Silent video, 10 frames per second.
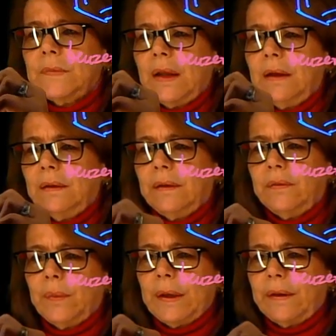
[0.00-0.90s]
and
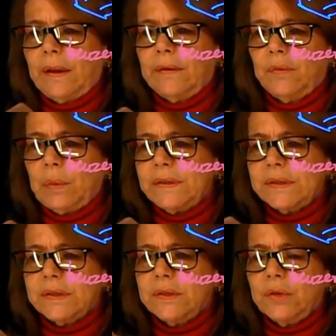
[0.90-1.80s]
let's make that
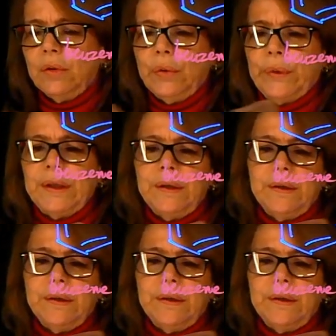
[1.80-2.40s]
explicit, toluene